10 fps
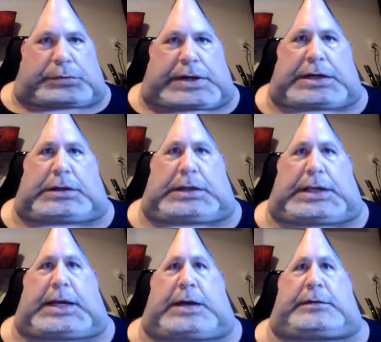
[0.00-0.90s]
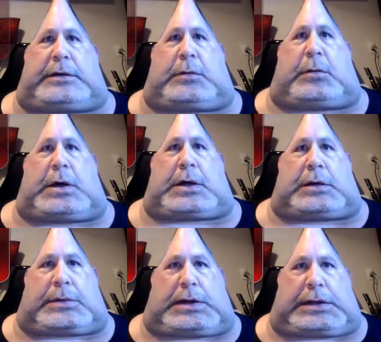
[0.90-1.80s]
you're regularly out there walking
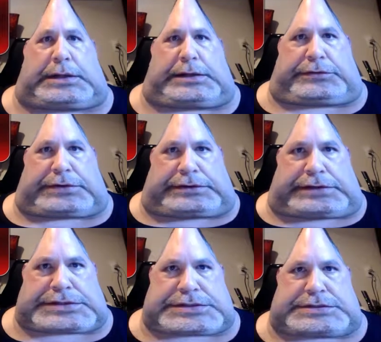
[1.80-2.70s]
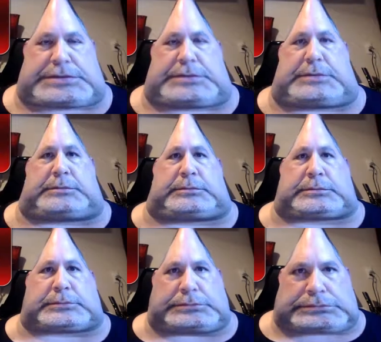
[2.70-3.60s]
around on these conditions,
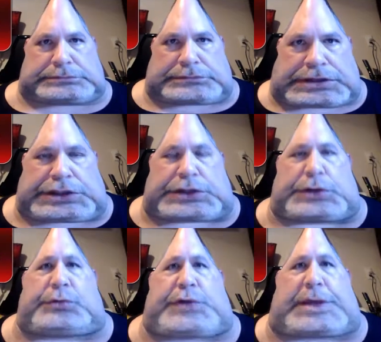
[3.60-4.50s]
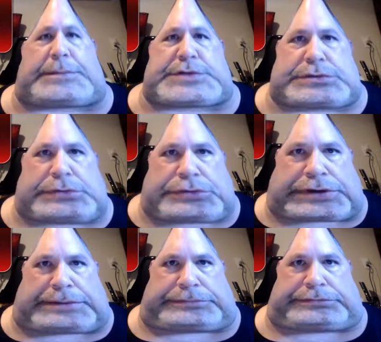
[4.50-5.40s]
use them shoe
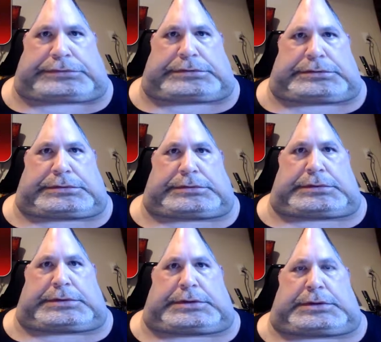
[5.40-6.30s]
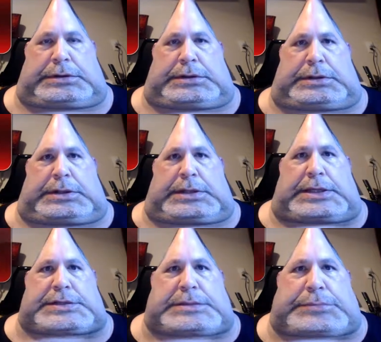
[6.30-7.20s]
grips.
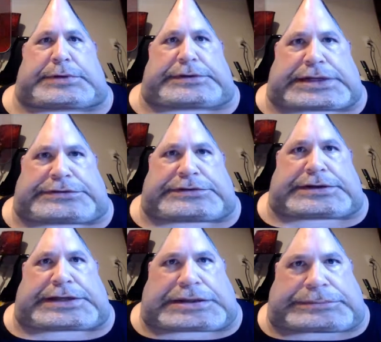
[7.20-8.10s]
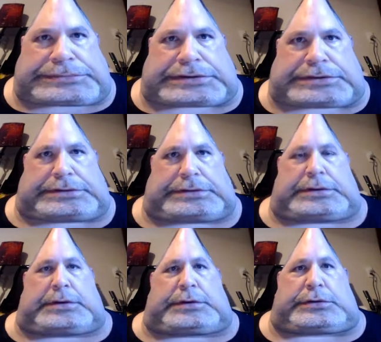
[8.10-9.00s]
It's to protect you and help you
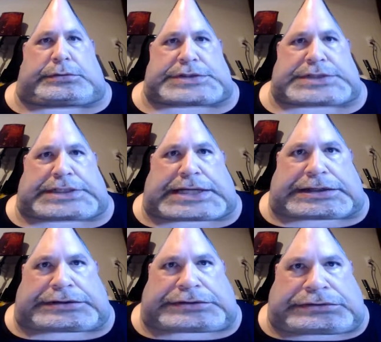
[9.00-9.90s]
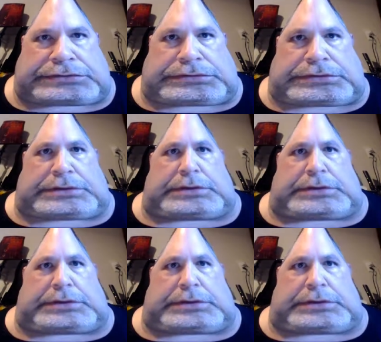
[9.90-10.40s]
do what you got to do